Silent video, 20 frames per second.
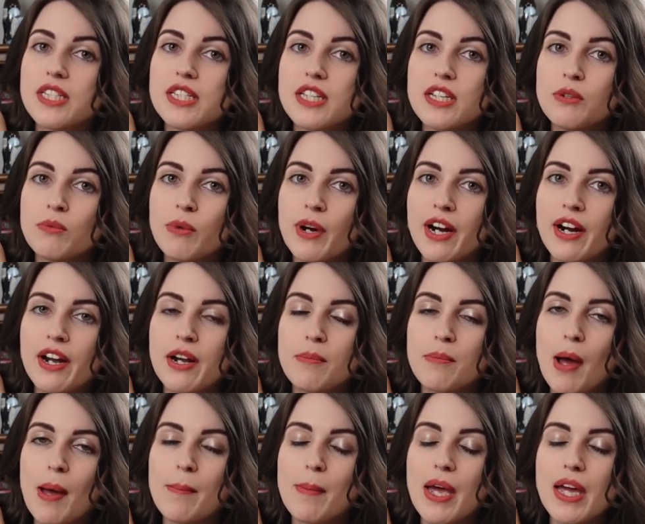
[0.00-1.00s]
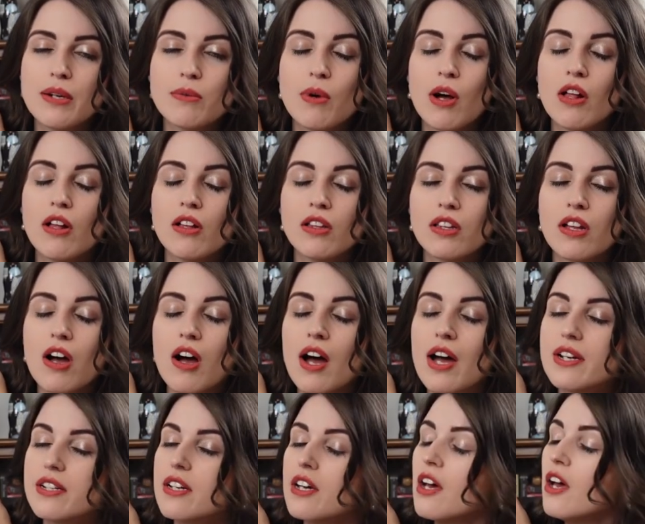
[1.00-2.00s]
seen wearing by Madewell a
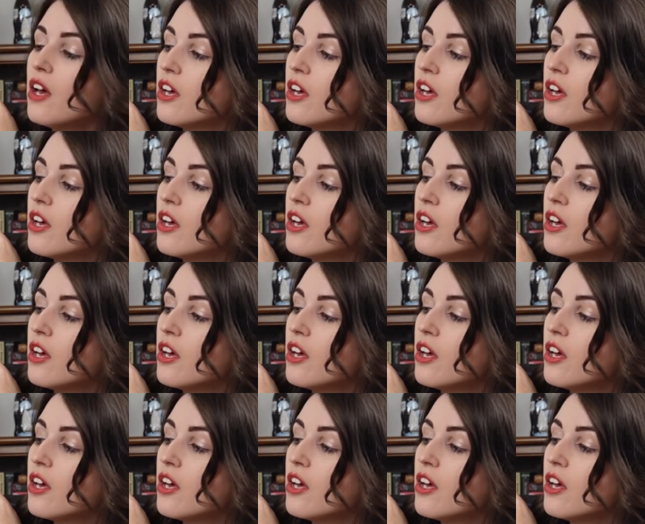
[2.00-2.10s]
lot.